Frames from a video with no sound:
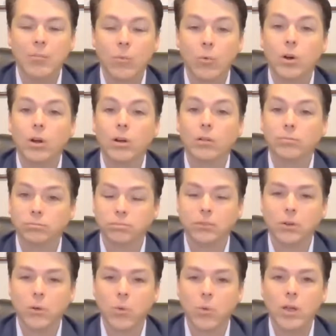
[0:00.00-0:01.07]
were
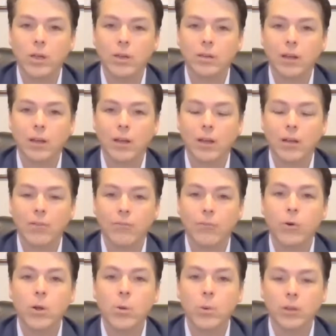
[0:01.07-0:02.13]
quite
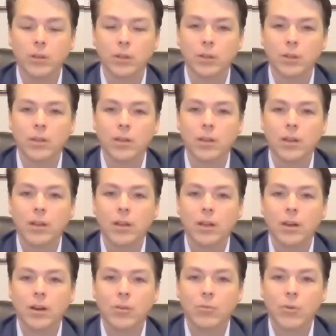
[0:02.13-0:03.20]
frequently
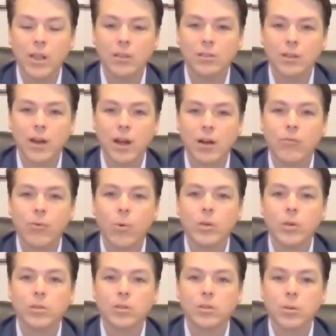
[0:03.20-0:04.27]
raising our
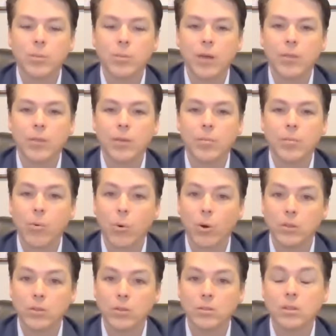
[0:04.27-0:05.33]
voices about the
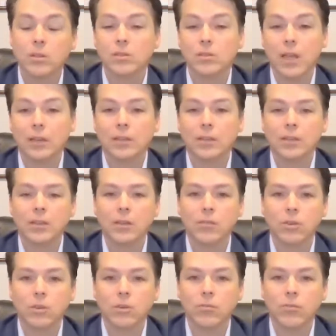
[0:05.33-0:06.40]
importance, the sanctity of
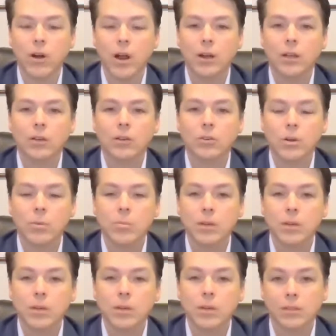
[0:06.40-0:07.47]
the Good Friday
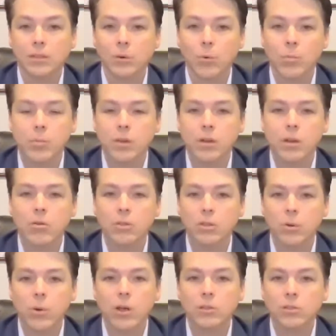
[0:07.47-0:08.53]
Agreement, and that there would be no
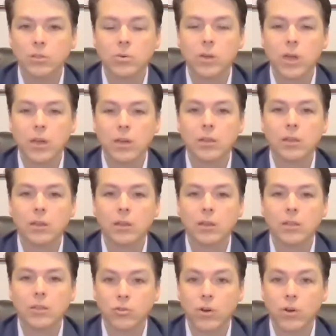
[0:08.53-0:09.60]
US-UK
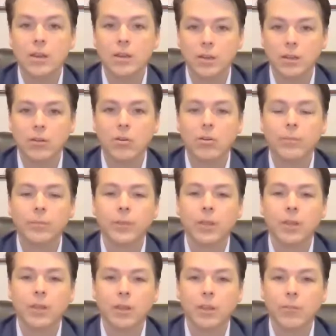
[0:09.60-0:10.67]
trade deal
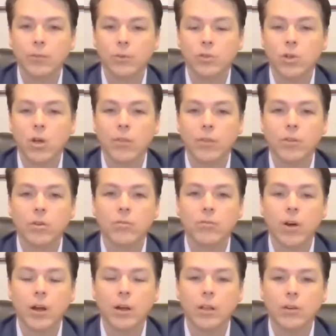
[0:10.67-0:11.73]
if you saw the Good
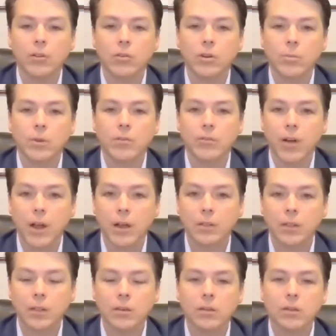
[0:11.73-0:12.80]
Friday Agreement
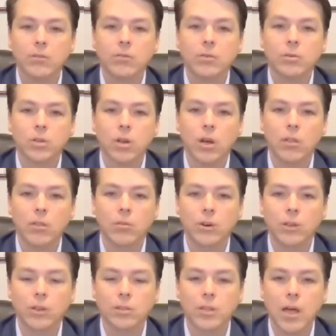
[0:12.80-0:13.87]
violated, if you saw the
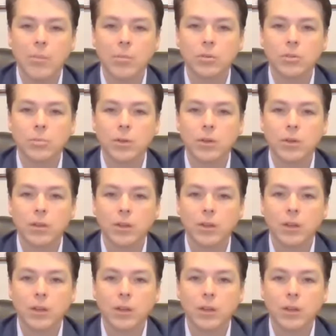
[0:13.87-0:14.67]
reestablishment